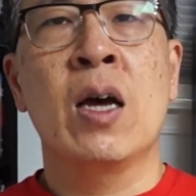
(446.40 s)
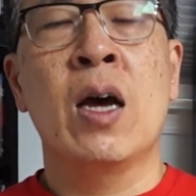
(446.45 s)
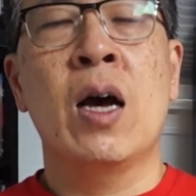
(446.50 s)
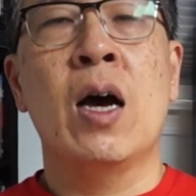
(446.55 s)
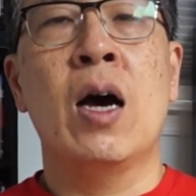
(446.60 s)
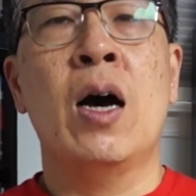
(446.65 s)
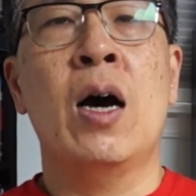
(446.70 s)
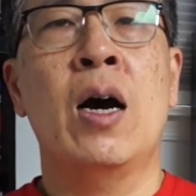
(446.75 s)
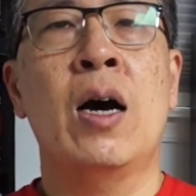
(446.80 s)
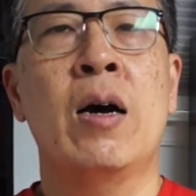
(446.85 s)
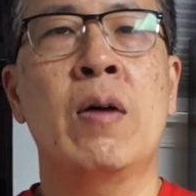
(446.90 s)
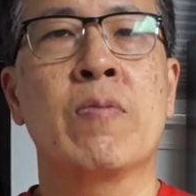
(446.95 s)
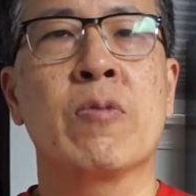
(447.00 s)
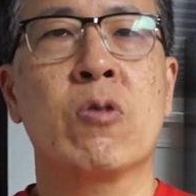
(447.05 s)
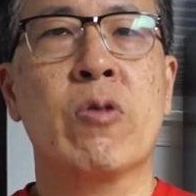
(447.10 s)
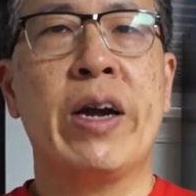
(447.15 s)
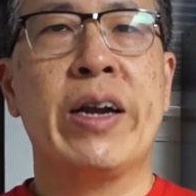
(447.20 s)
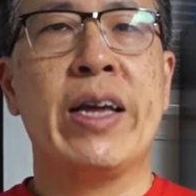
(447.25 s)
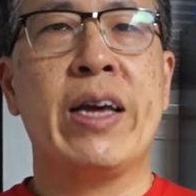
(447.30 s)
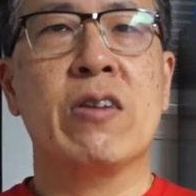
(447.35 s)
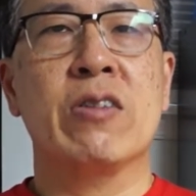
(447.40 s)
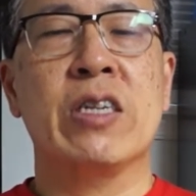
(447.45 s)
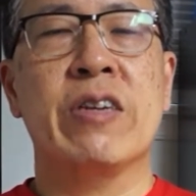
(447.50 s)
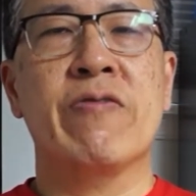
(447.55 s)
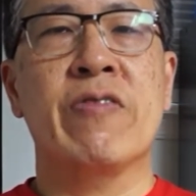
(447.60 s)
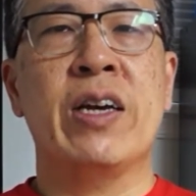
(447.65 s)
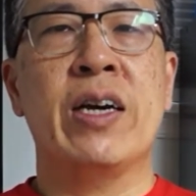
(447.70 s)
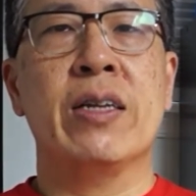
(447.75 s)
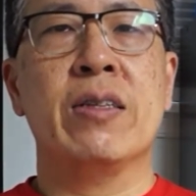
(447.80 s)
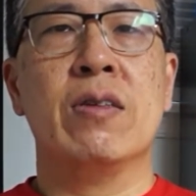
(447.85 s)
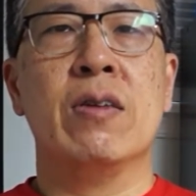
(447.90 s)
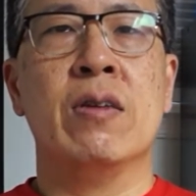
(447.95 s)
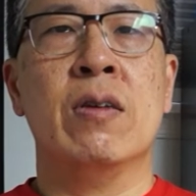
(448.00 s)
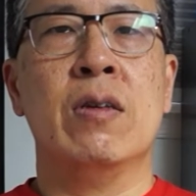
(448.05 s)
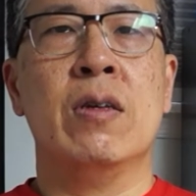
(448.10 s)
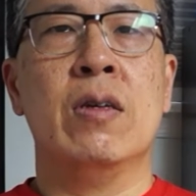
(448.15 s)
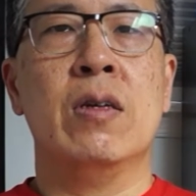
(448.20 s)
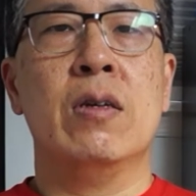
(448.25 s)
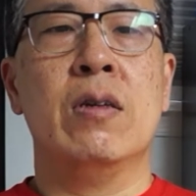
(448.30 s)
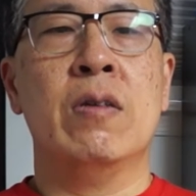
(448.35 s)
Grindhouse have not
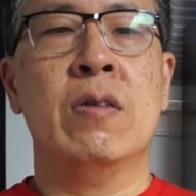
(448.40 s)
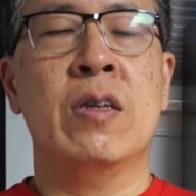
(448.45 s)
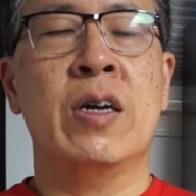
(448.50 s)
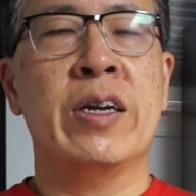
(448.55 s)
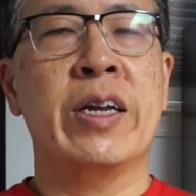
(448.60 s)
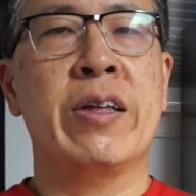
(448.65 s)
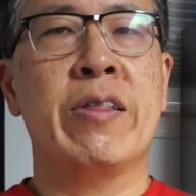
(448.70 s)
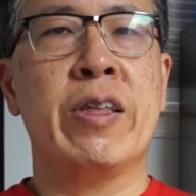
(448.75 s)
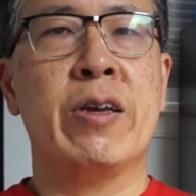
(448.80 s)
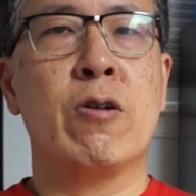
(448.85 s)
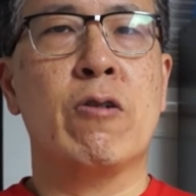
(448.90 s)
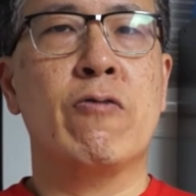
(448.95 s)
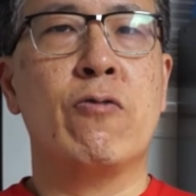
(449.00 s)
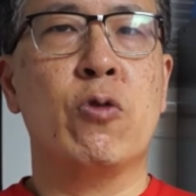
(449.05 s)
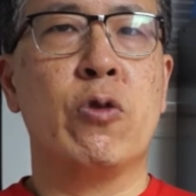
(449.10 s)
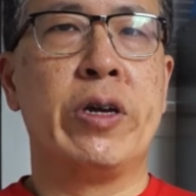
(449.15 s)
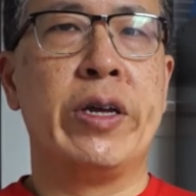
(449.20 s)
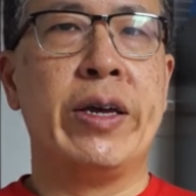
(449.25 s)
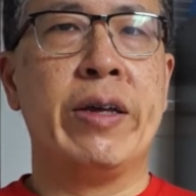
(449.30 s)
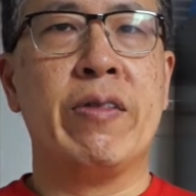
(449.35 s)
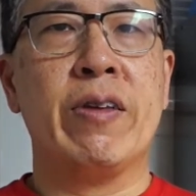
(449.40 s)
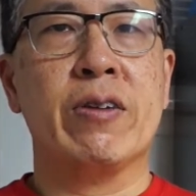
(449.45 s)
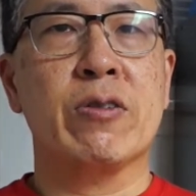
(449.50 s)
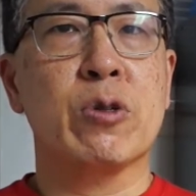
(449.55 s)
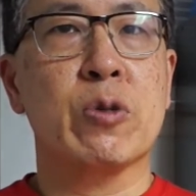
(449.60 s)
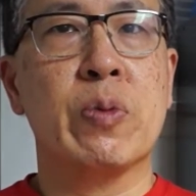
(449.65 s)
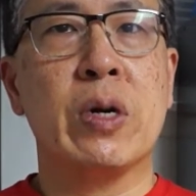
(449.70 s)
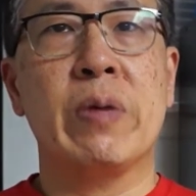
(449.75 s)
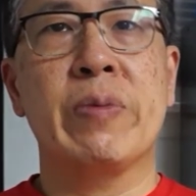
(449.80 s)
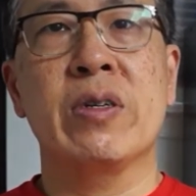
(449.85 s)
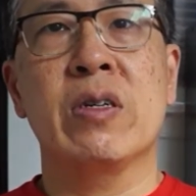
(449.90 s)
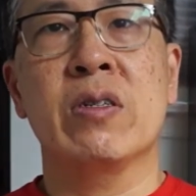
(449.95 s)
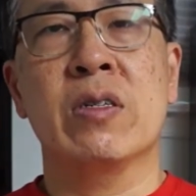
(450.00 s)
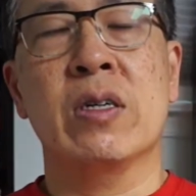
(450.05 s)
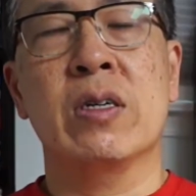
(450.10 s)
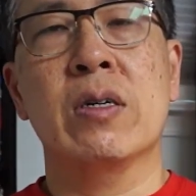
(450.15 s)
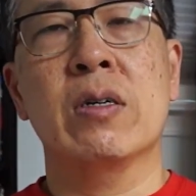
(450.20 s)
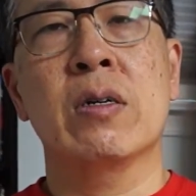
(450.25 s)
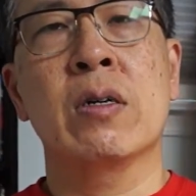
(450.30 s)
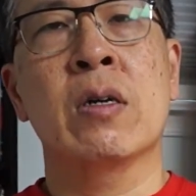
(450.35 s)
done anything on 4K. I think it's just probably just
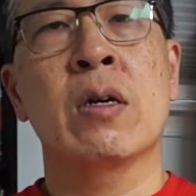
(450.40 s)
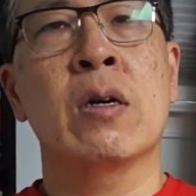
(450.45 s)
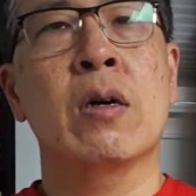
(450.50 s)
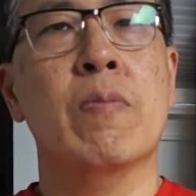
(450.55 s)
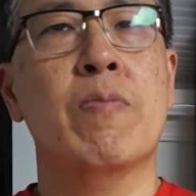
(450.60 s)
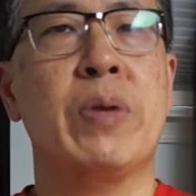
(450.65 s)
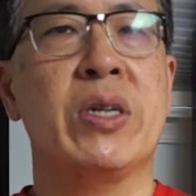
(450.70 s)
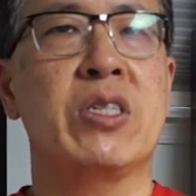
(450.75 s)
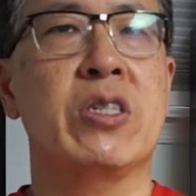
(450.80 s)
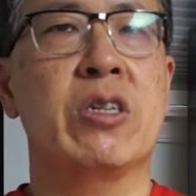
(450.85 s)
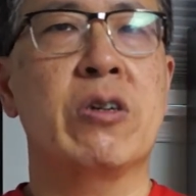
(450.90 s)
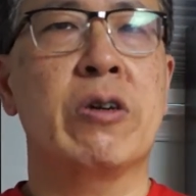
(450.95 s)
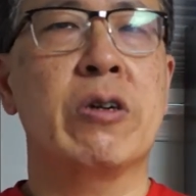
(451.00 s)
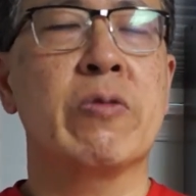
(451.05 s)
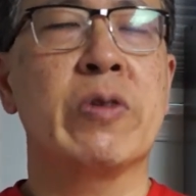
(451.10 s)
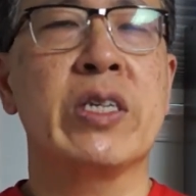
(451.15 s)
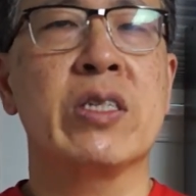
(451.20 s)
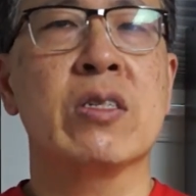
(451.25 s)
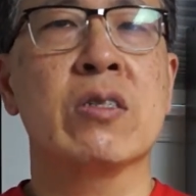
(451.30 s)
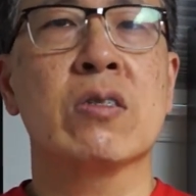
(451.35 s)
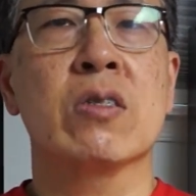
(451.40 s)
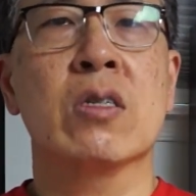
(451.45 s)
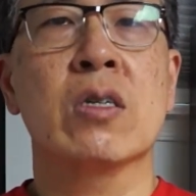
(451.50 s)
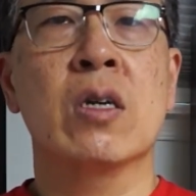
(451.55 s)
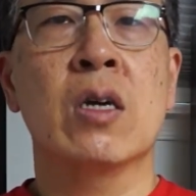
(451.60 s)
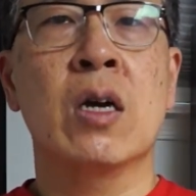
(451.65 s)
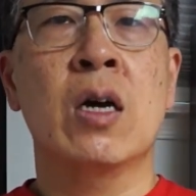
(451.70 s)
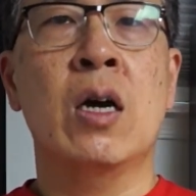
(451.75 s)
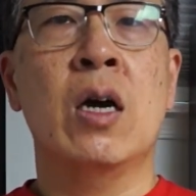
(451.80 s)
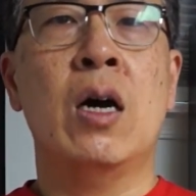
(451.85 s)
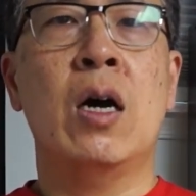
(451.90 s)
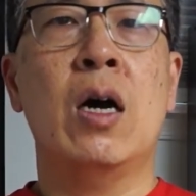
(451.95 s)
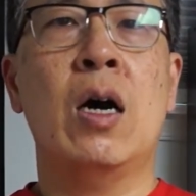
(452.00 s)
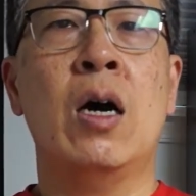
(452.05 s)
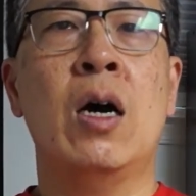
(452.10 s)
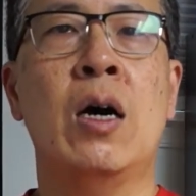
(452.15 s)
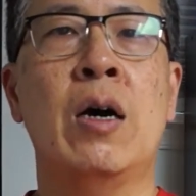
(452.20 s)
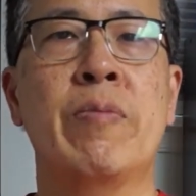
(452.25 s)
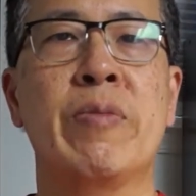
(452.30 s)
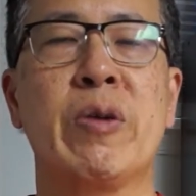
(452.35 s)
budgetary reasons.
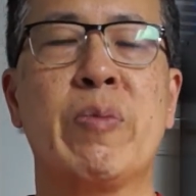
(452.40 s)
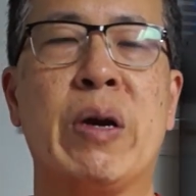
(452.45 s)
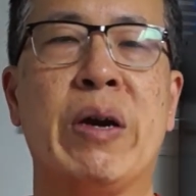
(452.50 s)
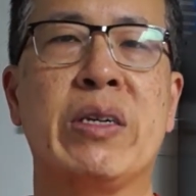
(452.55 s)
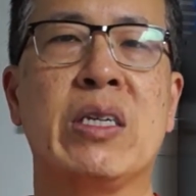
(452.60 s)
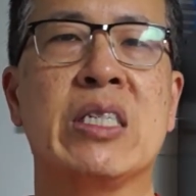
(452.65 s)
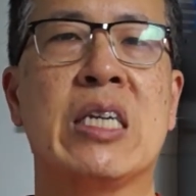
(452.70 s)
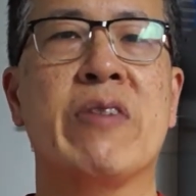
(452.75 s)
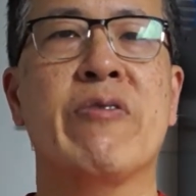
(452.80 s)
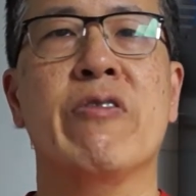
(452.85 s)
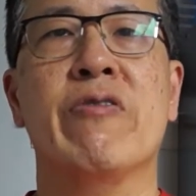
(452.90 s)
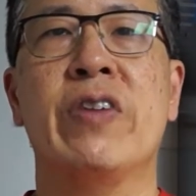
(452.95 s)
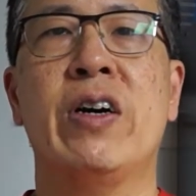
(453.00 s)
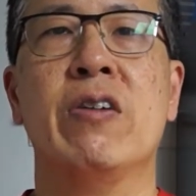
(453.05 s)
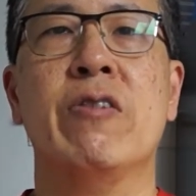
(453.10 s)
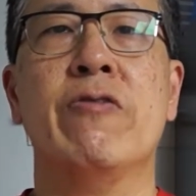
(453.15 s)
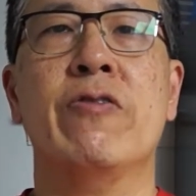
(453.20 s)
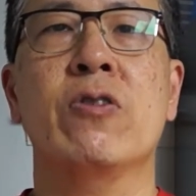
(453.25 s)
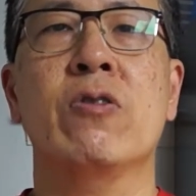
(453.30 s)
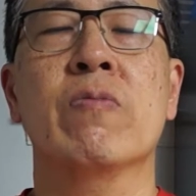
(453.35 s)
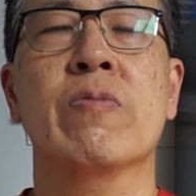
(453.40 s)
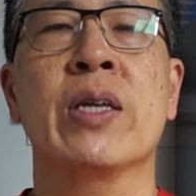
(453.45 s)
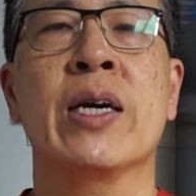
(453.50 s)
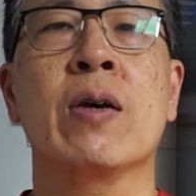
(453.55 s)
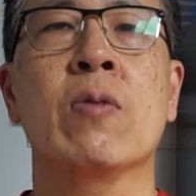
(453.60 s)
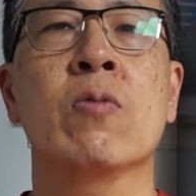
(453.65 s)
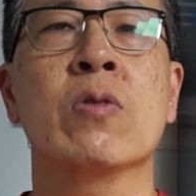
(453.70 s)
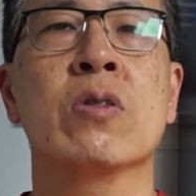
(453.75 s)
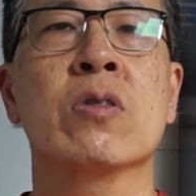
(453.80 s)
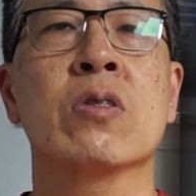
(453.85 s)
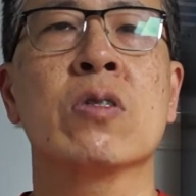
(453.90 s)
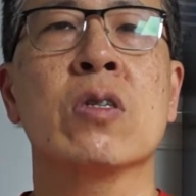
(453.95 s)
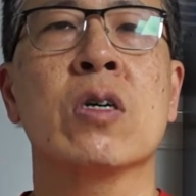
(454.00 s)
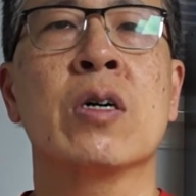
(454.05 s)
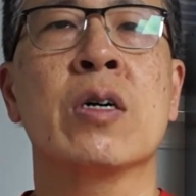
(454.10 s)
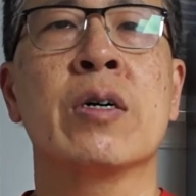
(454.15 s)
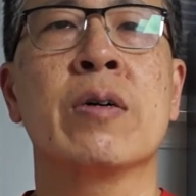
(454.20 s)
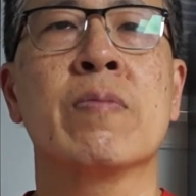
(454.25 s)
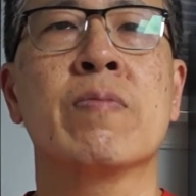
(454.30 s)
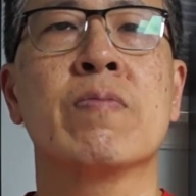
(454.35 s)
They probably just haven't found a film that was
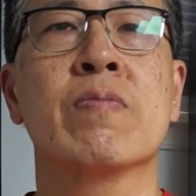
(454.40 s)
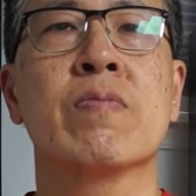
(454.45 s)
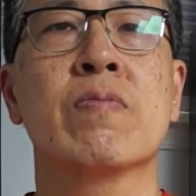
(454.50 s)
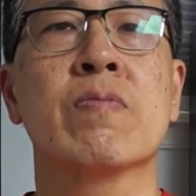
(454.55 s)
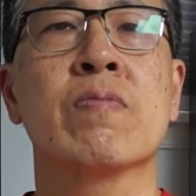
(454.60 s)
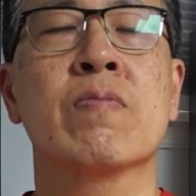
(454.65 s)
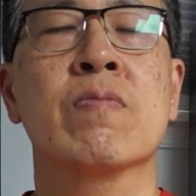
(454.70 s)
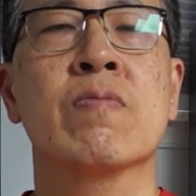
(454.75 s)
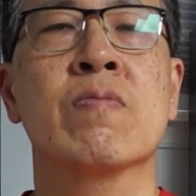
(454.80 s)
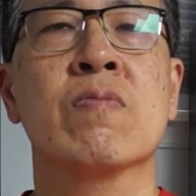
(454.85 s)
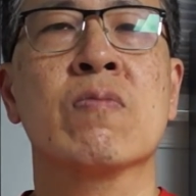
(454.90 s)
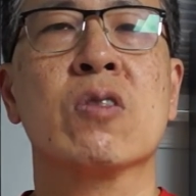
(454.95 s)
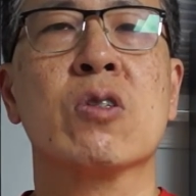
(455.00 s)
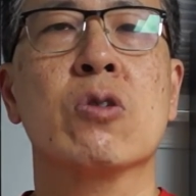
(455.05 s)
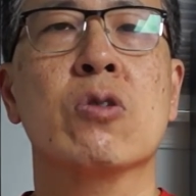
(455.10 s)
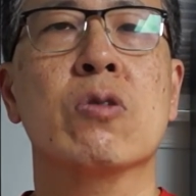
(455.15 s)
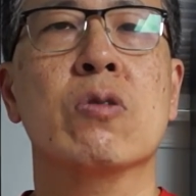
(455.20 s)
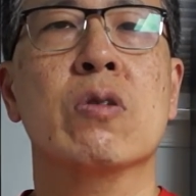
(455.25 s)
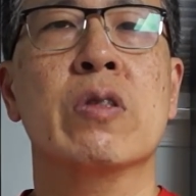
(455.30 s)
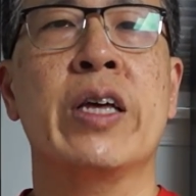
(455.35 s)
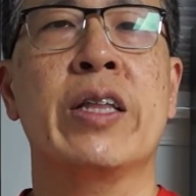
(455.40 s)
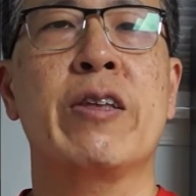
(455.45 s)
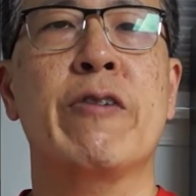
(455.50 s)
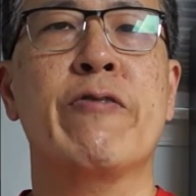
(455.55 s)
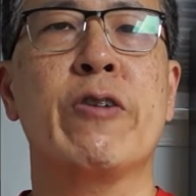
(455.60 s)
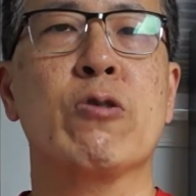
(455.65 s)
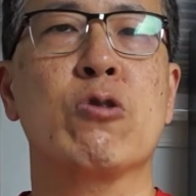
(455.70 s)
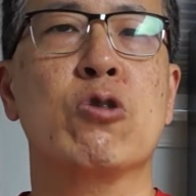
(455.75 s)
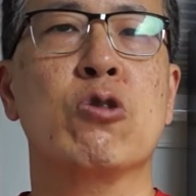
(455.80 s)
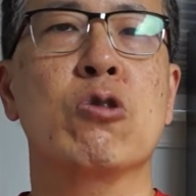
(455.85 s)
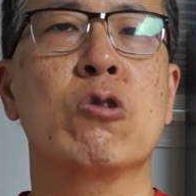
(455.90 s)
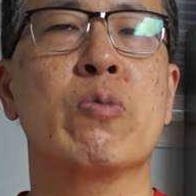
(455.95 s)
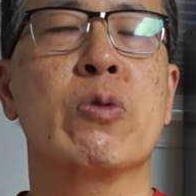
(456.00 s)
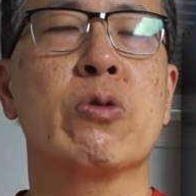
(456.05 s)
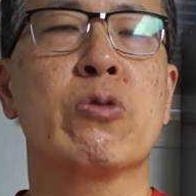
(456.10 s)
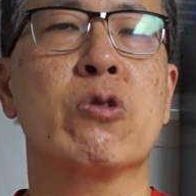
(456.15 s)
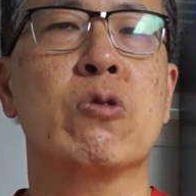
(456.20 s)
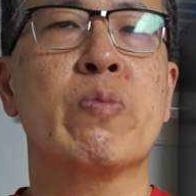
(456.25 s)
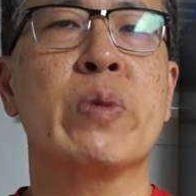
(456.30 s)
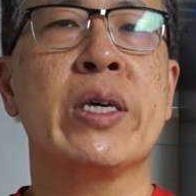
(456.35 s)
that they felt suitable
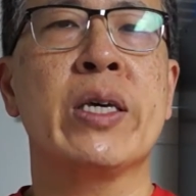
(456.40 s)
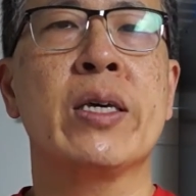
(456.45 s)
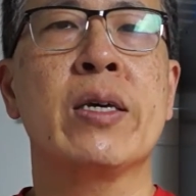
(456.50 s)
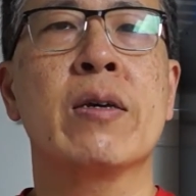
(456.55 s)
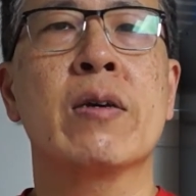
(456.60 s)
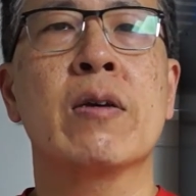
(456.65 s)
to be